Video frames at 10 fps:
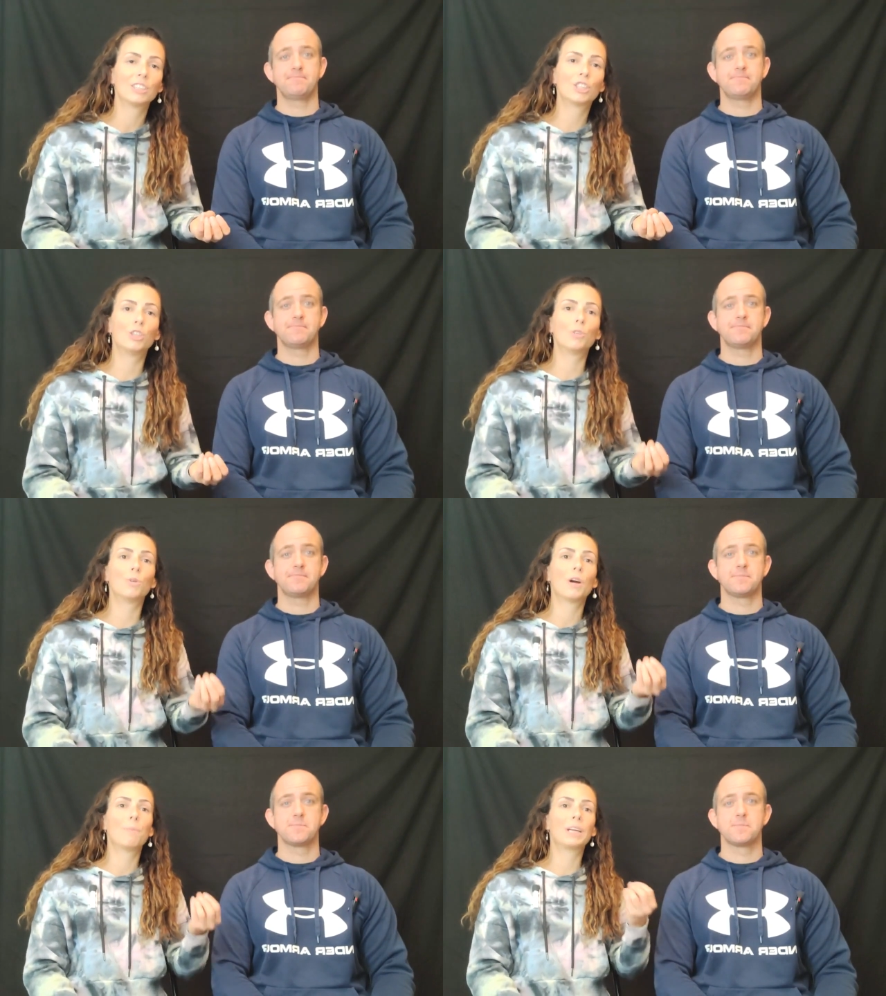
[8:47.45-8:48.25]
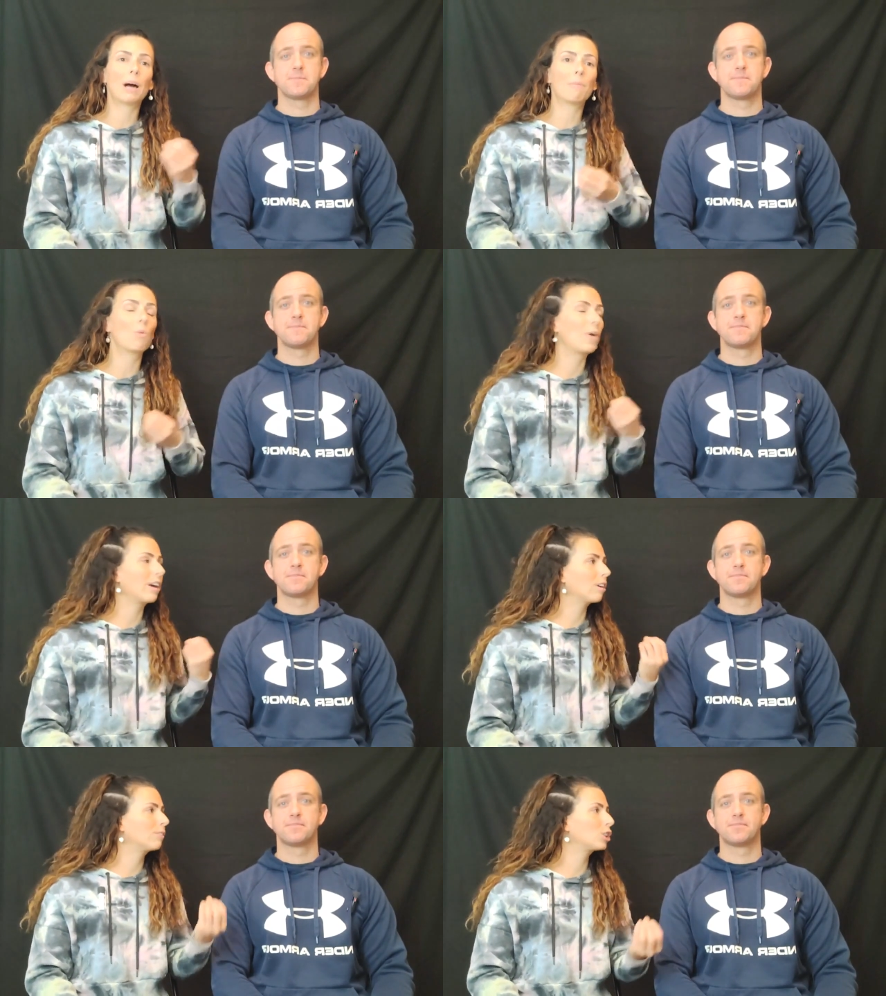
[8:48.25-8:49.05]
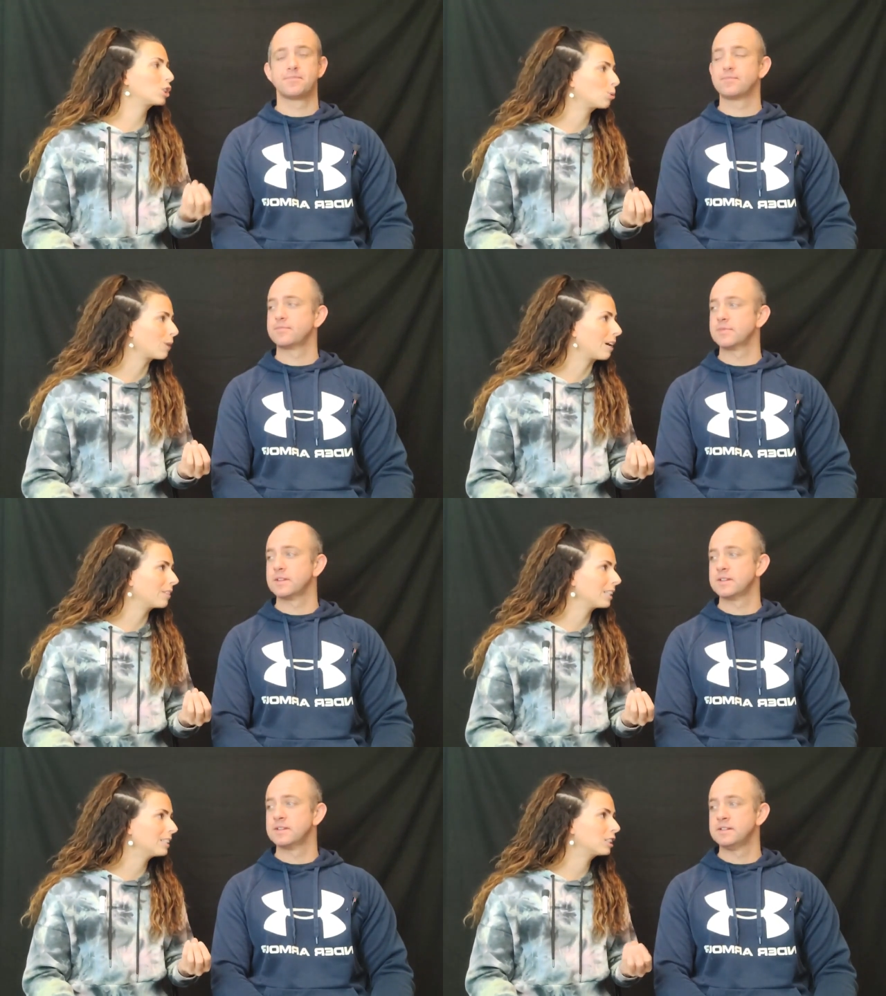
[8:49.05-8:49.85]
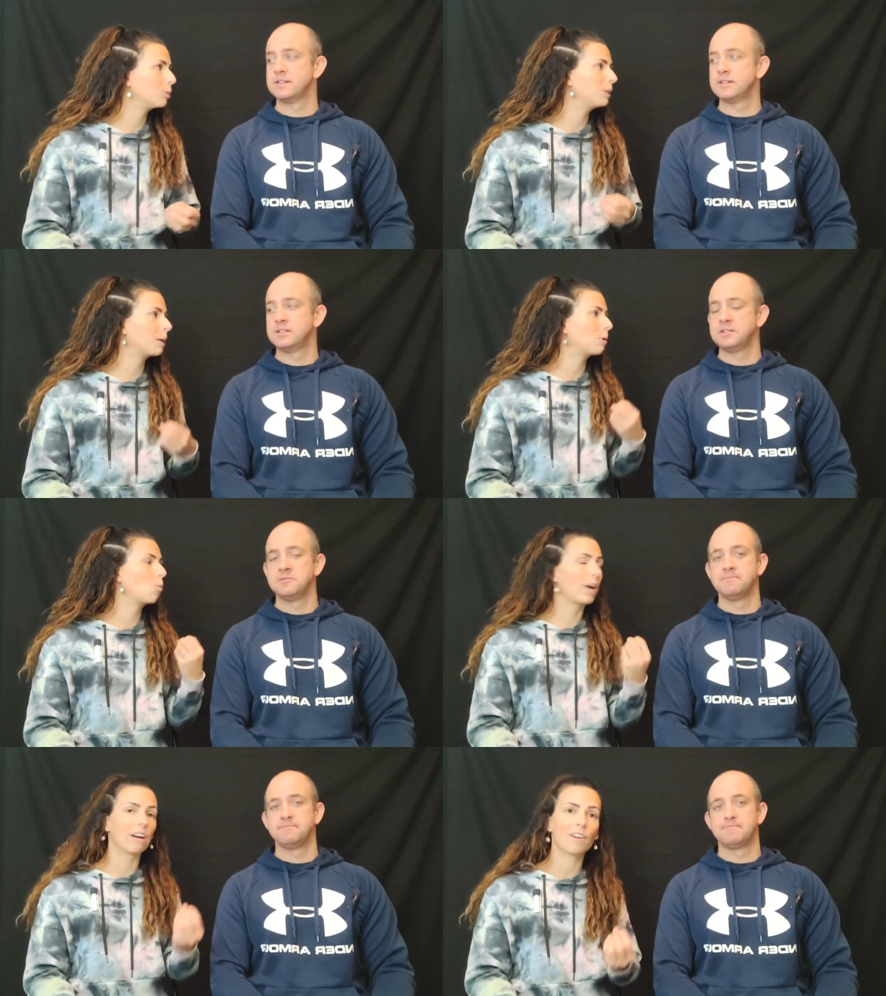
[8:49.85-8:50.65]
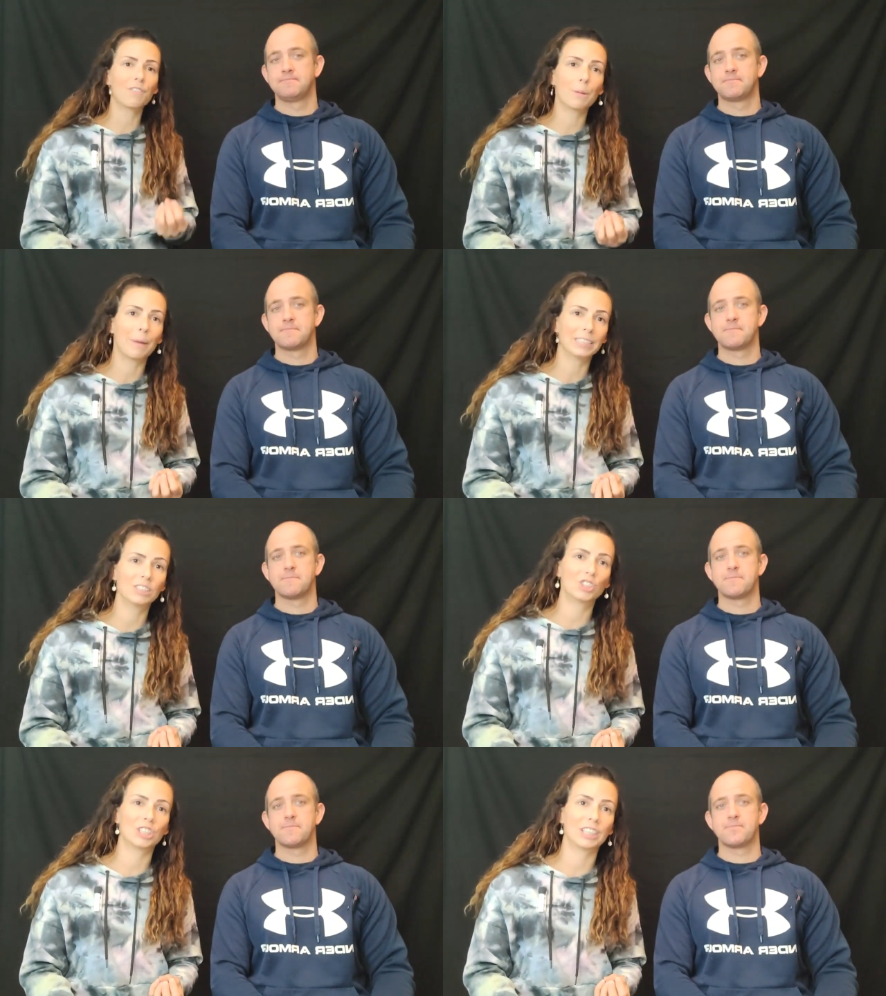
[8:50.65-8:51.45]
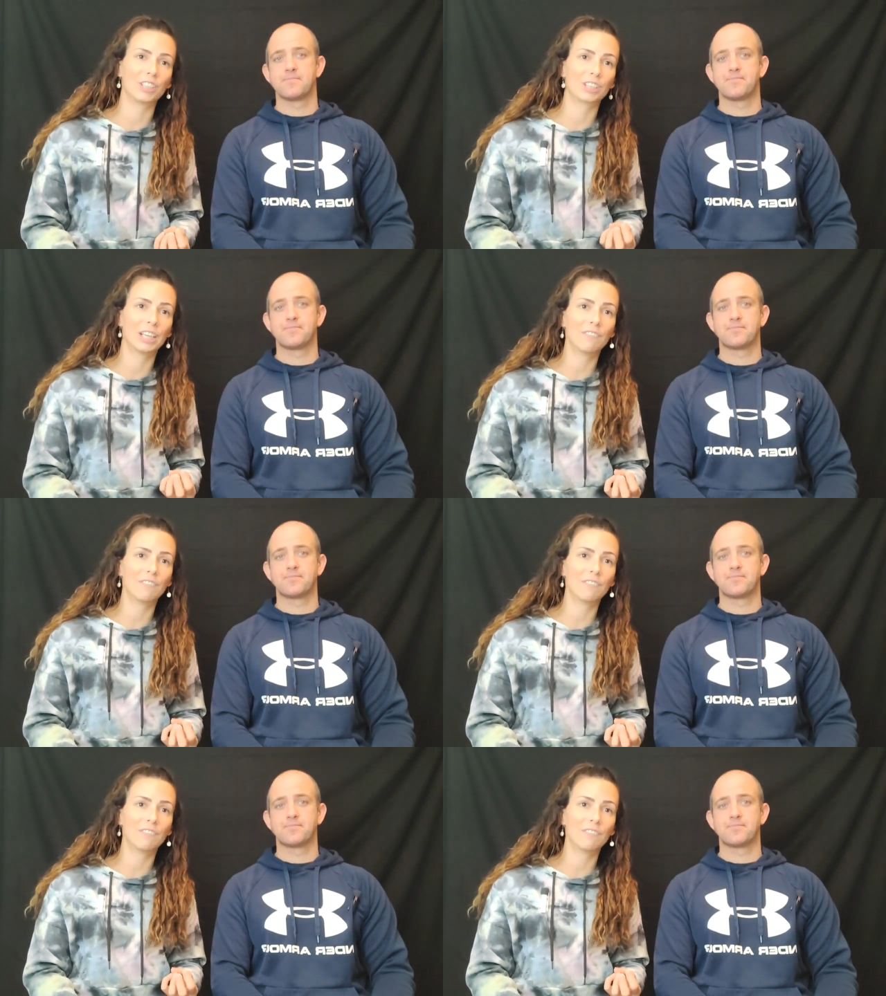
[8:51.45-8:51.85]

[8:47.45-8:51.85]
Speaker 1: to become aware of your surroundings, to become aware of the messaging that you're